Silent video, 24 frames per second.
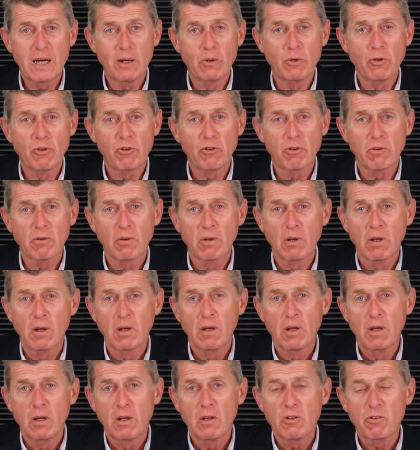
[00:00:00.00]
else.
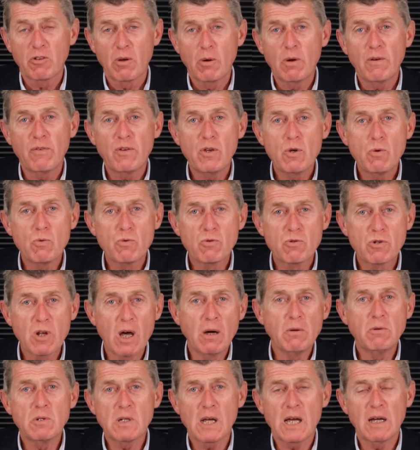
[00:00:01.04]
So if you
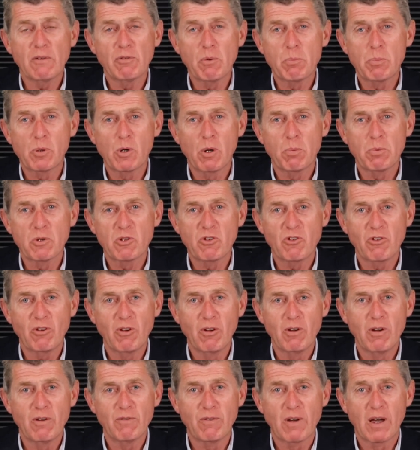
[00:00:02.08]
don't have a proper
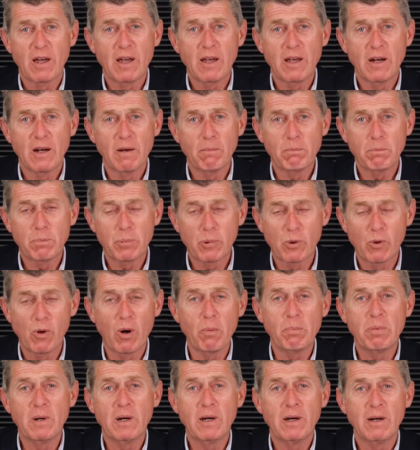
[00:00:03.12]
survey and a
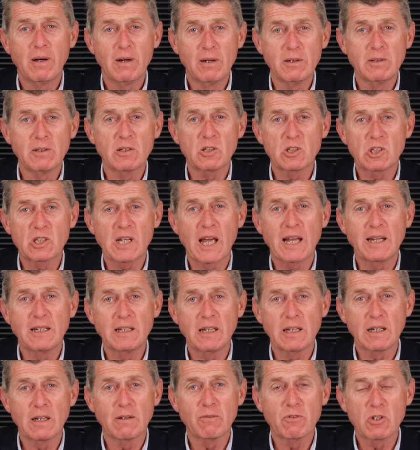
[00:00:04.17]
proper
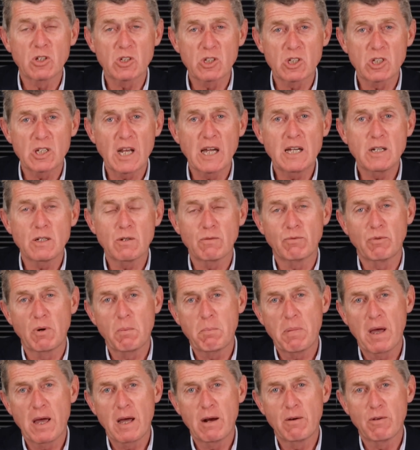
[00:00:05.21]
understanding of the state of
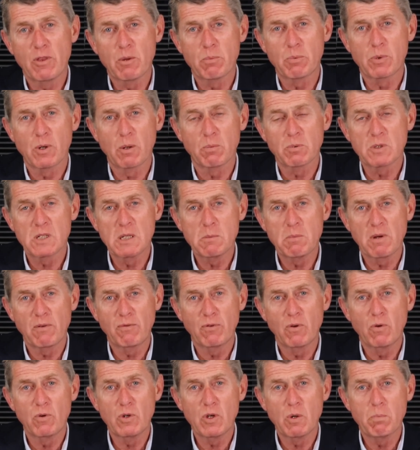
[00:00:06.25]
repair of the property
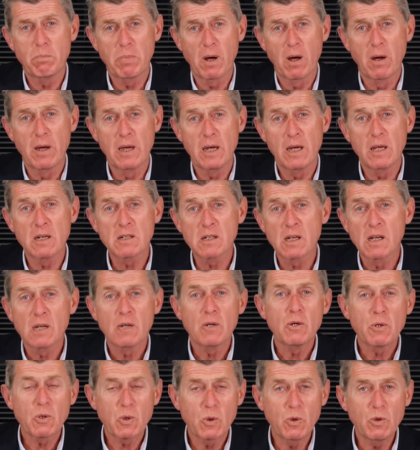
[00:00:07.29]
before you buy it,
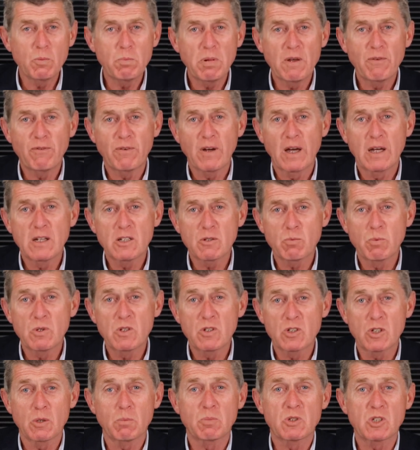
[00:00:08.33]
you could be faced
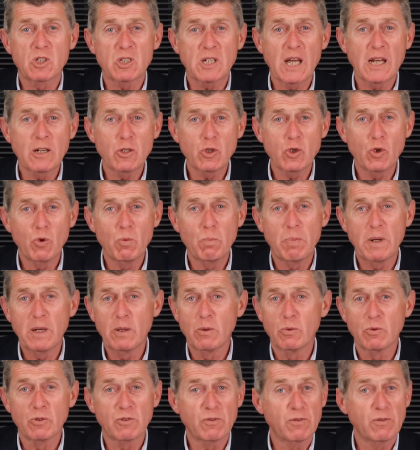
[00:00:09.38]
with substantial bills